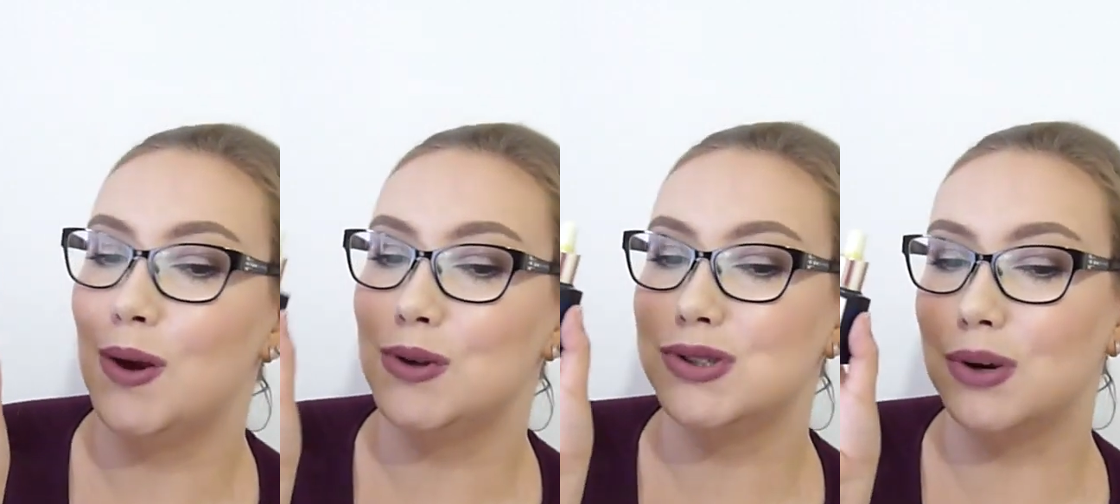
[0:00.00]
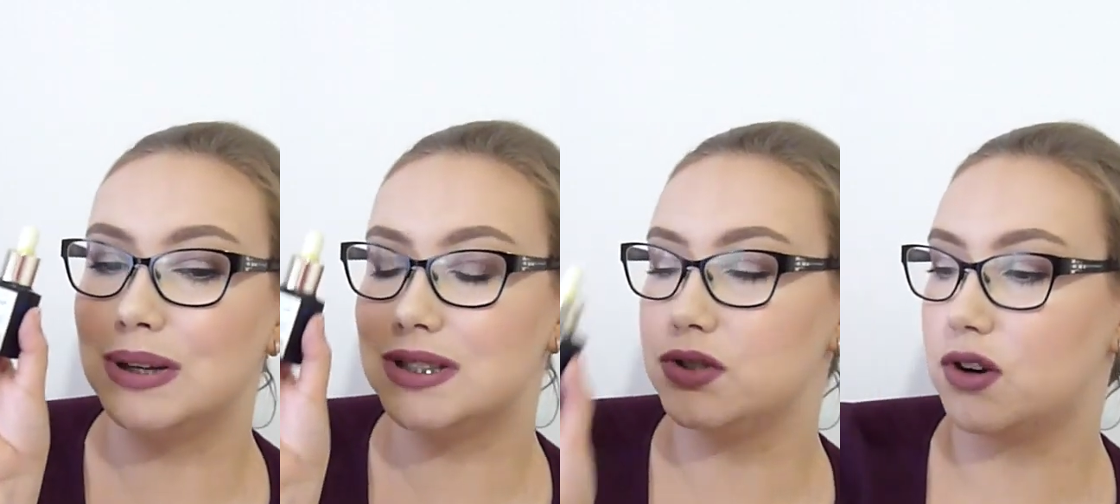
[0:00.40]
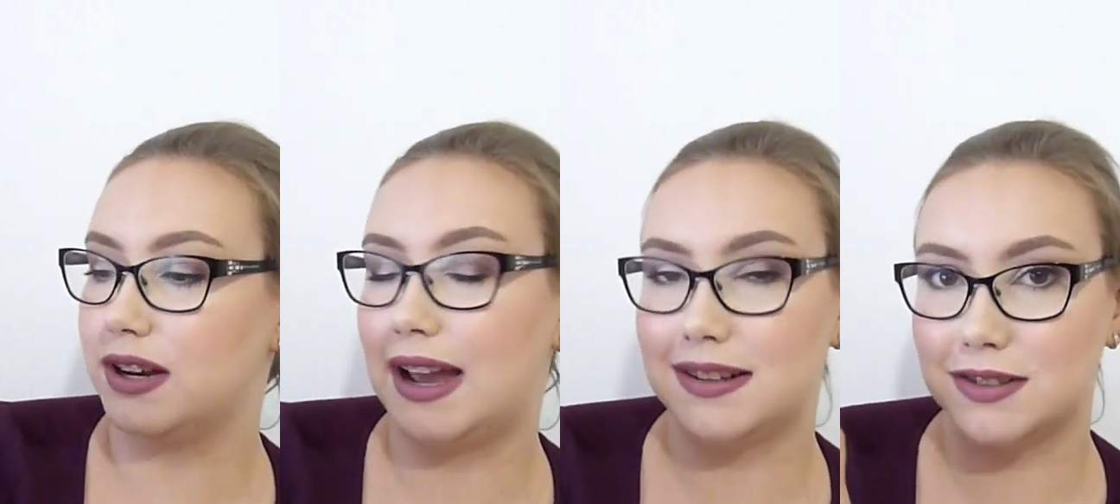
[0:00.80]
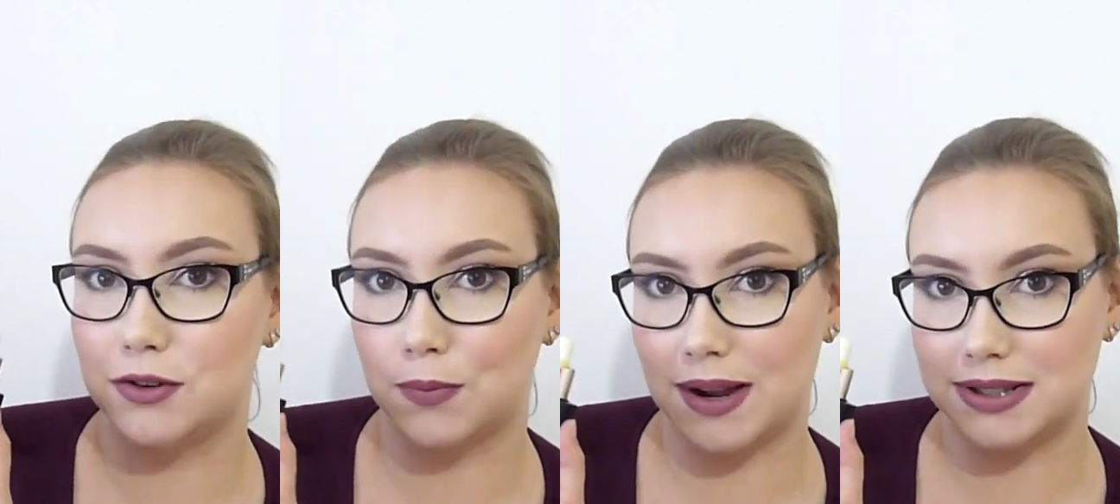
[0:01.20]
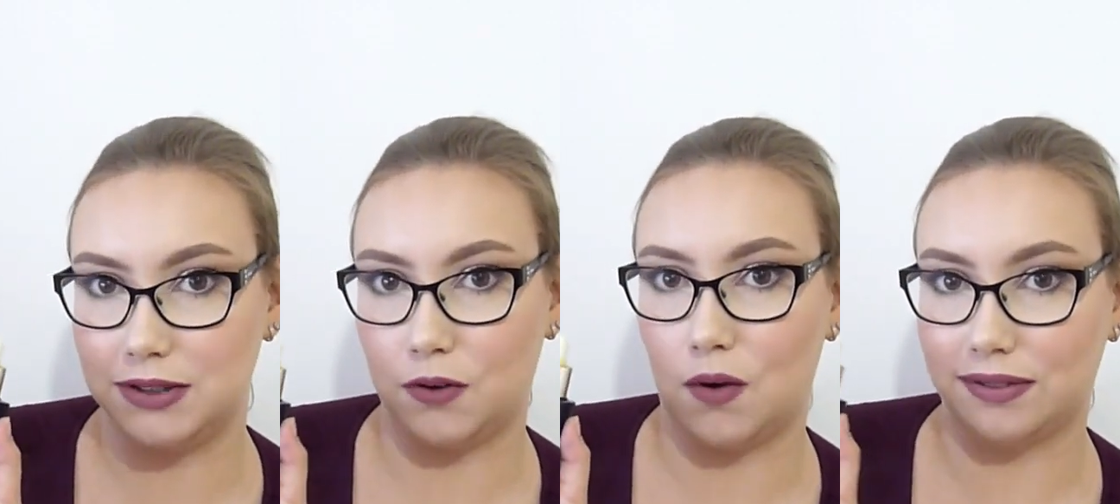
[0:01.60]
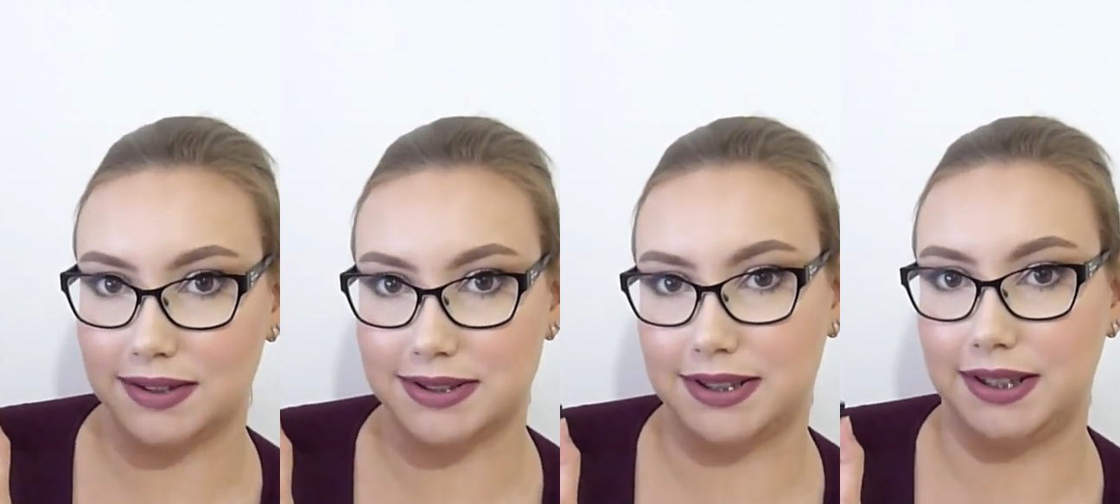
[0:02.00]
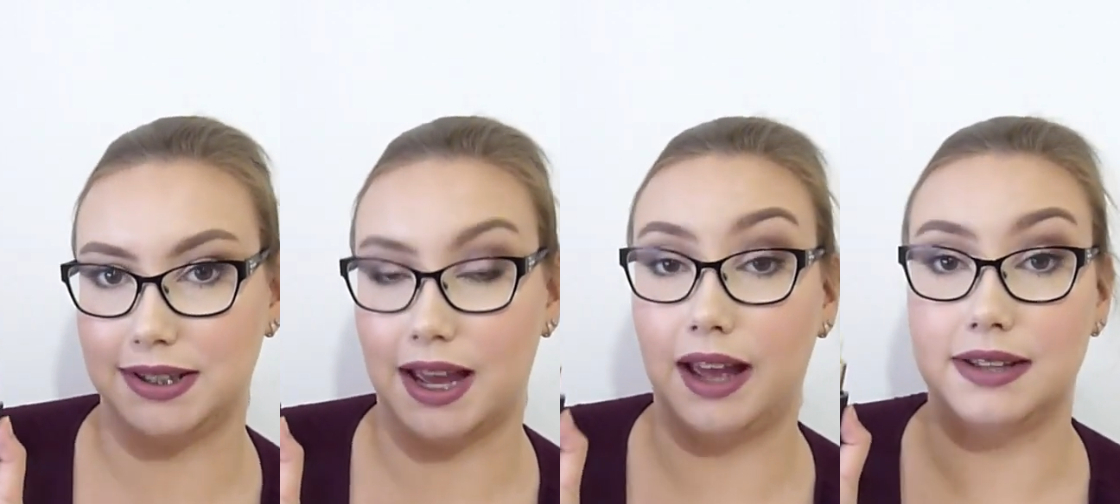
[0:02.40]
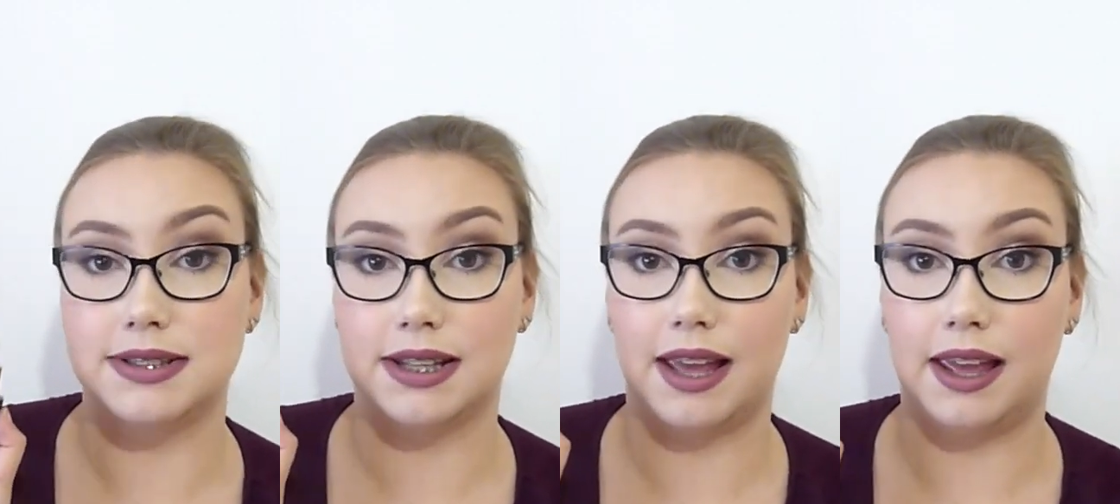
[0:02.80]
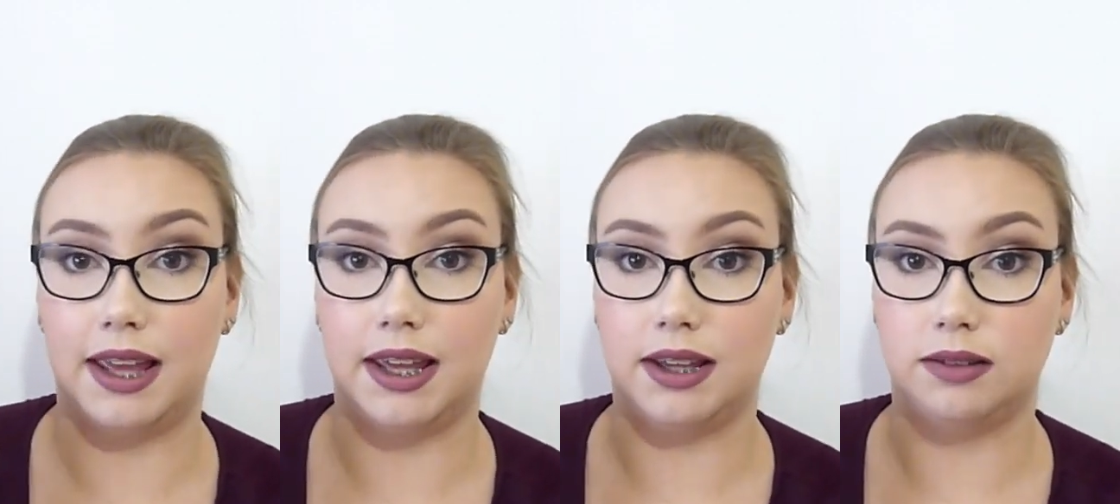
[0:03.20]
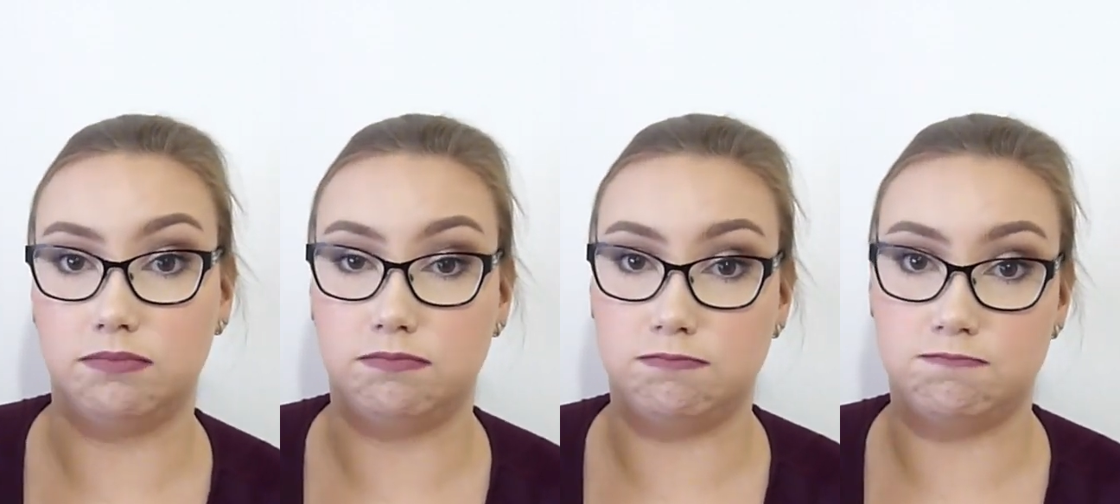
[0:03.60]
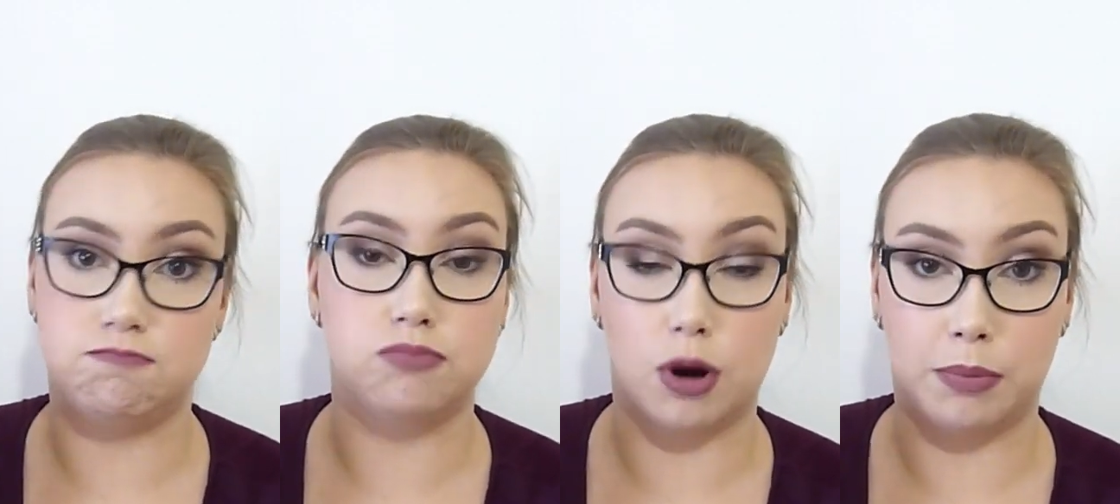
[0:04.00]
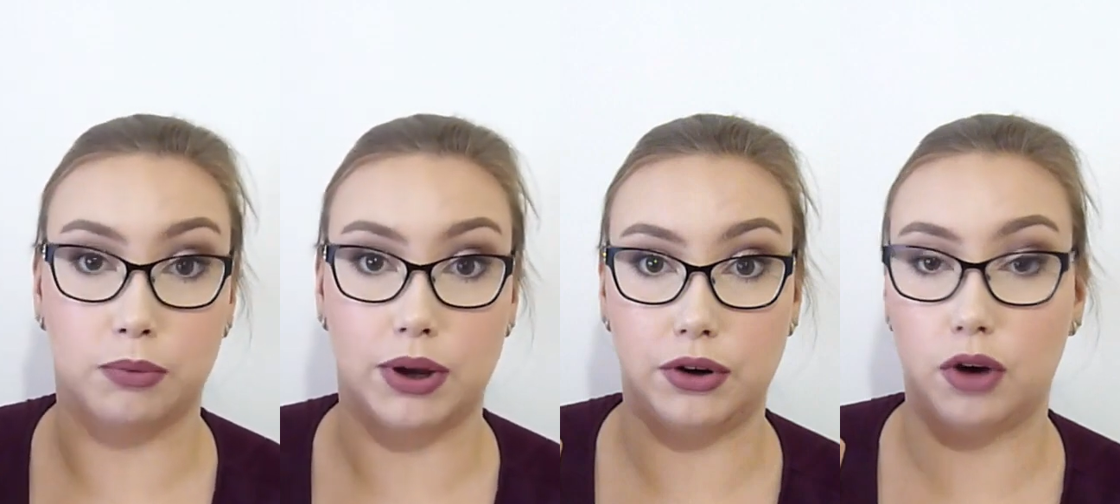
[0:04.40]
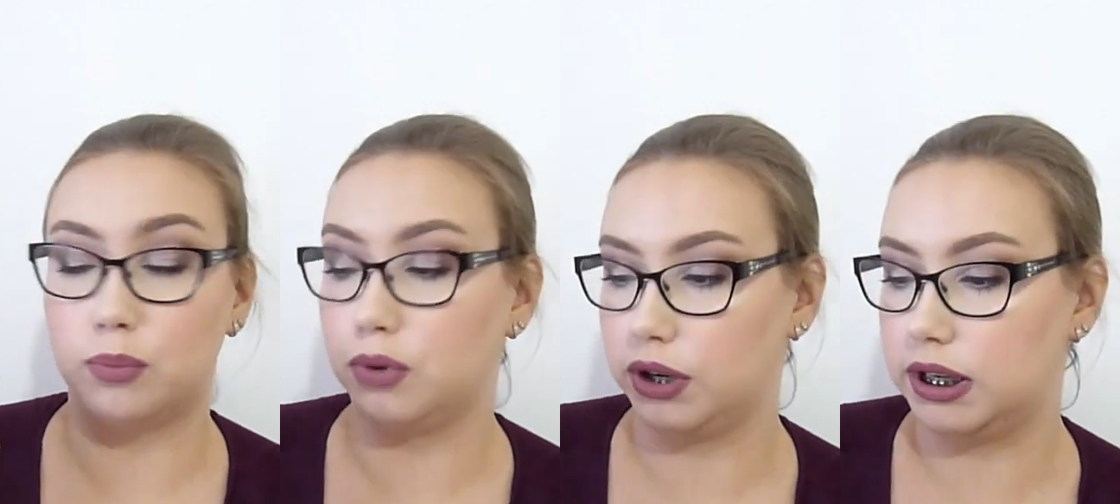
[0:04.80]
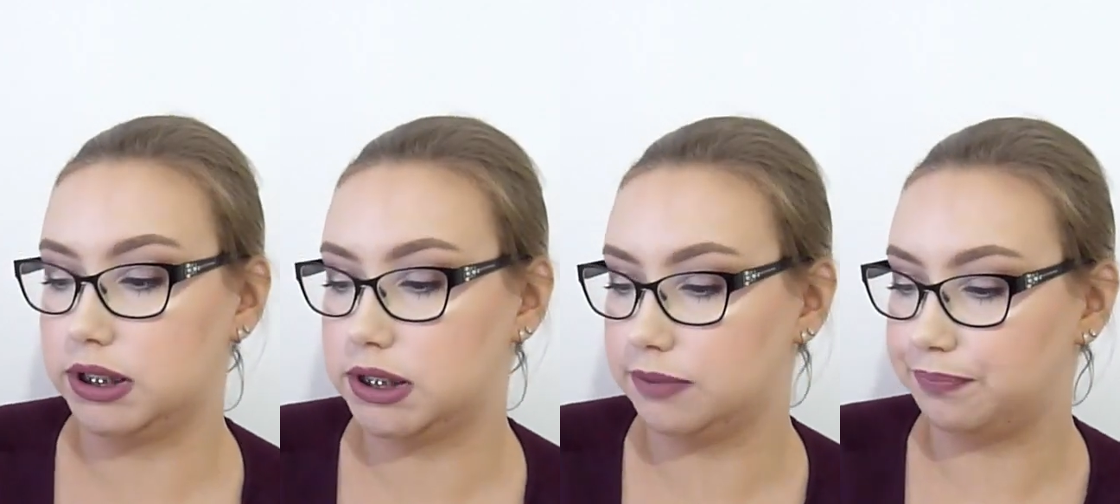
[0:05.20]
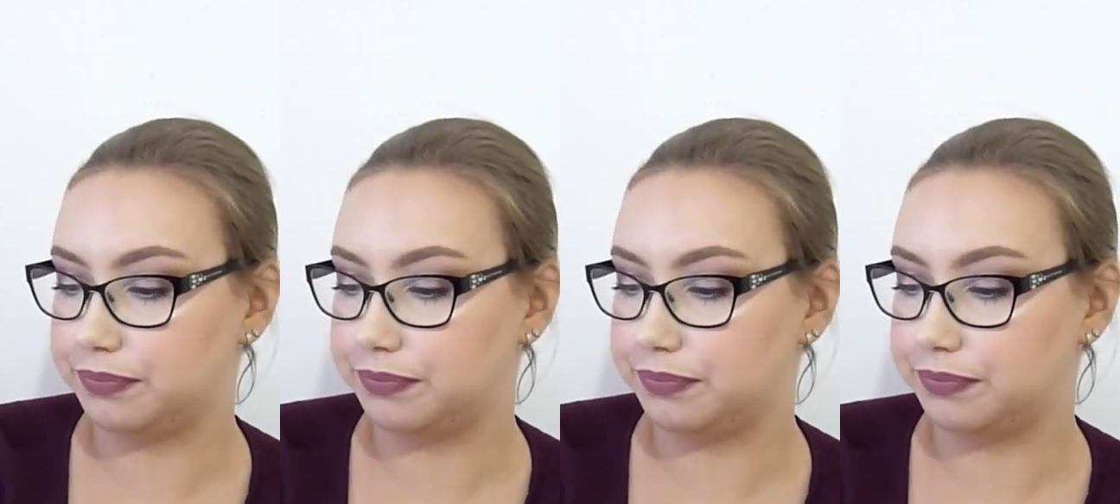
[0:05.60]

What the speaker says: so it's not as aggressive on the skin as a proper retinol product.